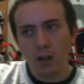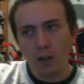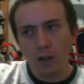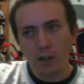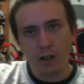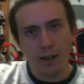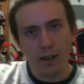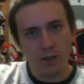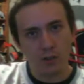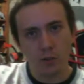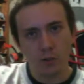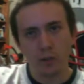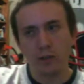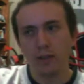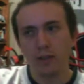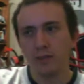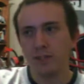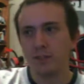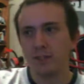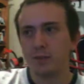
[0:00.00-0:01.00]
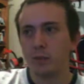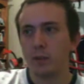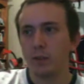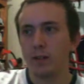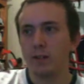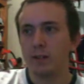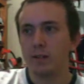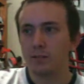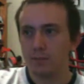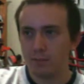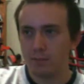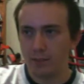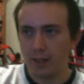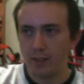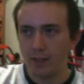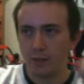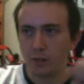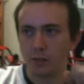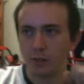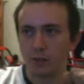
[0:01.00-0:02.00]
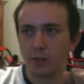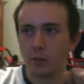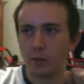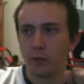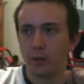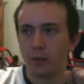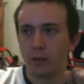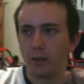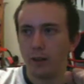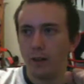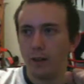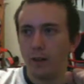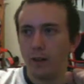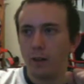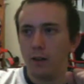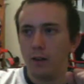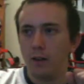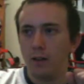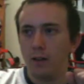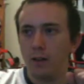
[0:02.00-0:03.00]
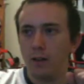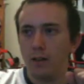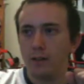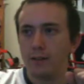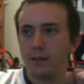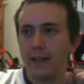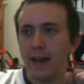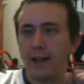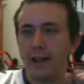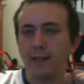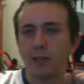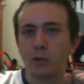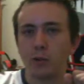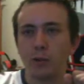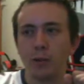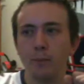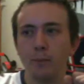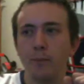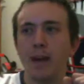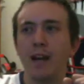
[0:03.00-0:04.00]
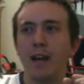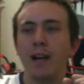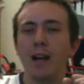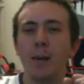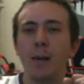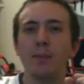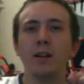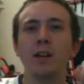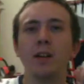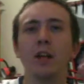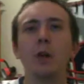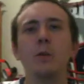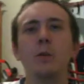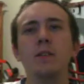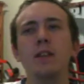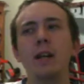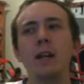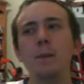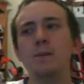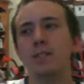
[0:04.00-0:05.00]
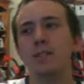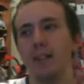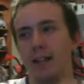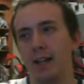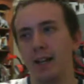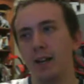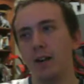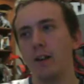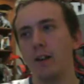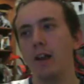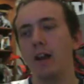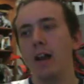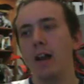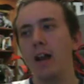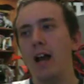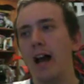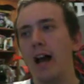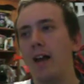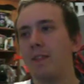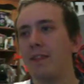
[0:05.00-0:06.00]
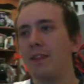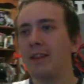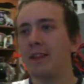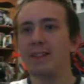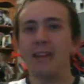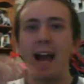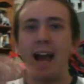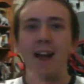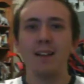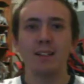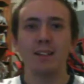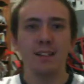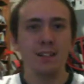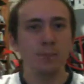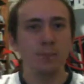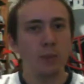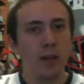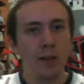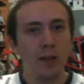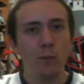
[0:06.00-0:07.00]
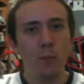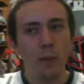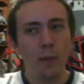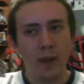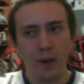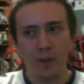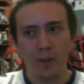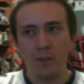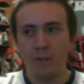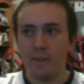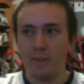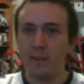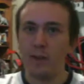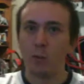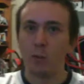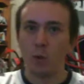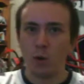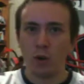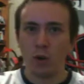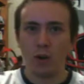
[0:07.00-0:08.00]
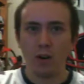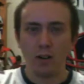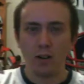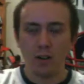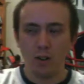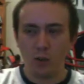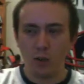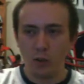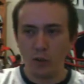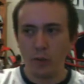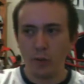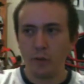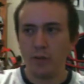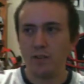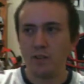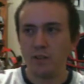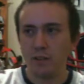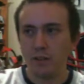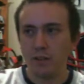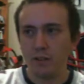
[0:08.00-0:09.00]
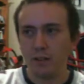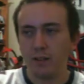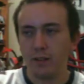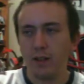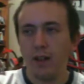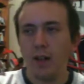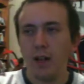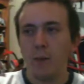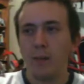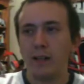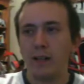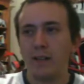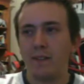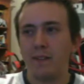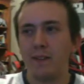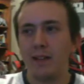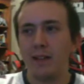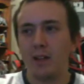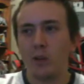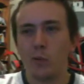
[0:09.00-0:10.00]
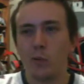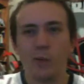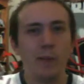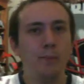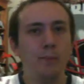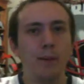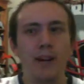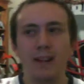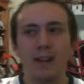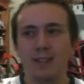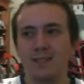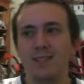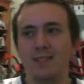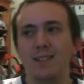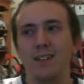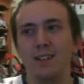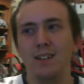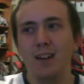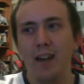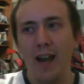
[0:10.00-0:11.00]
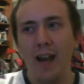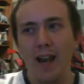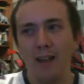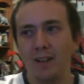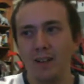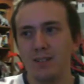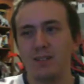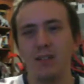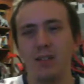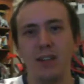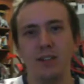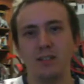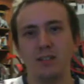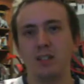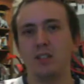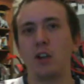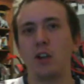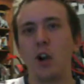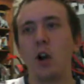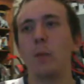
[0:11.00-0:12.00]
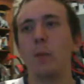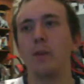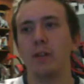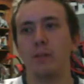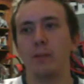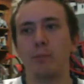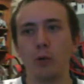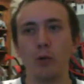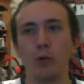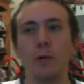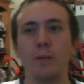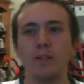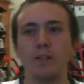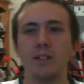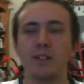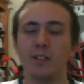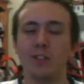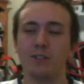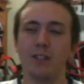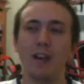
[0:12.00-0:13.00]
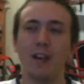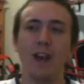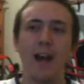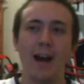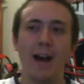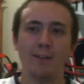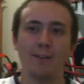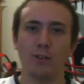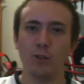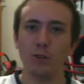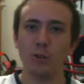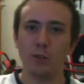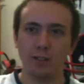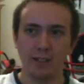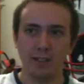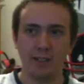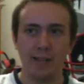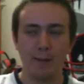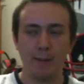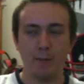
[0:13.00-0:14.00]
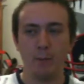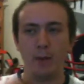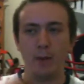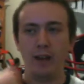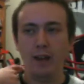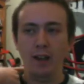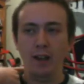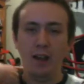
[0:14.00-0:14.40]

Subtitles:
Arizona needs this win. Arizona's going to win. Dallas, Green Bay. I'm going to go with an upset here. I think Dallas is playing better than they were earlier in the season, but I think Green Bay is determined to prove themselves after losing to Tampa Bay.